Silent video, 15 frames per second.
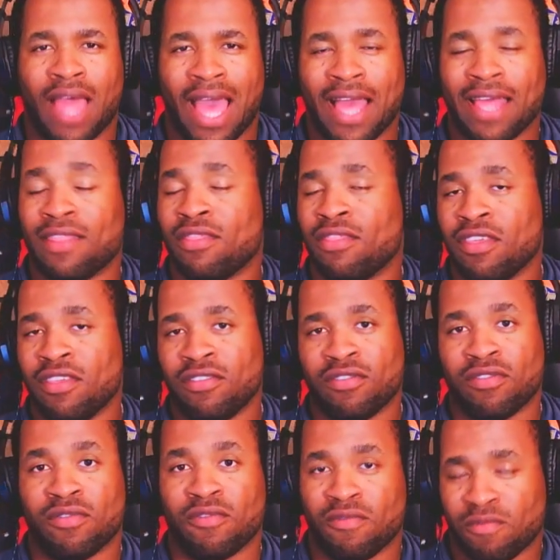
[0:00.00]
and
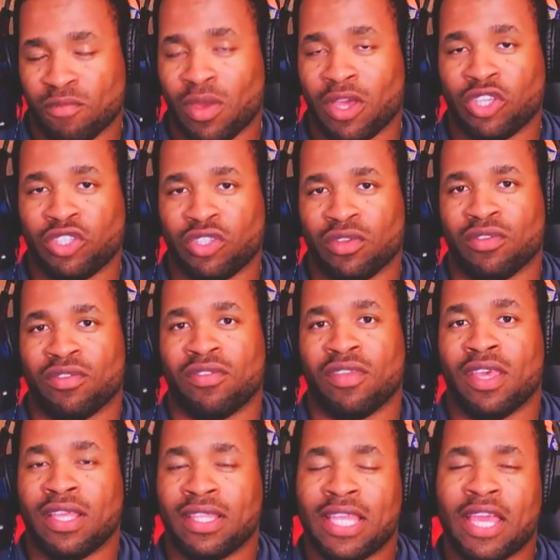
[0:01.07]
these questions
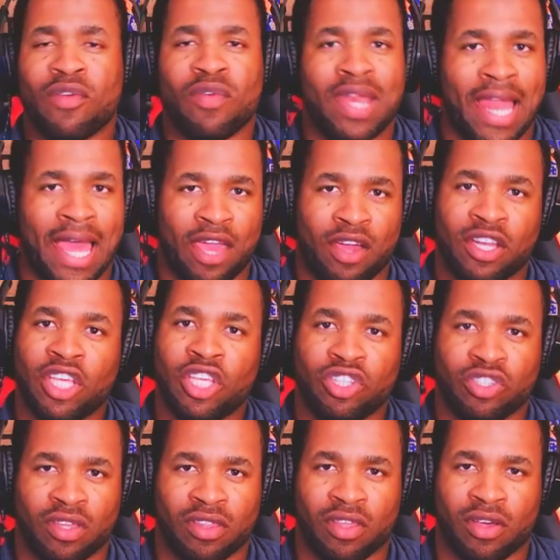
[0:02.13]
they rely on
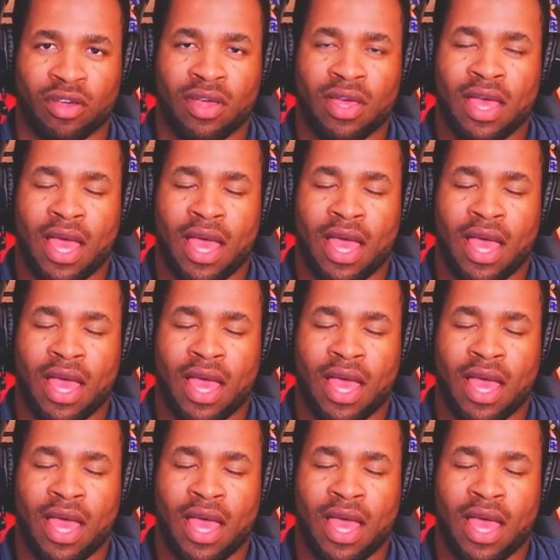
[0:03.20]
each other.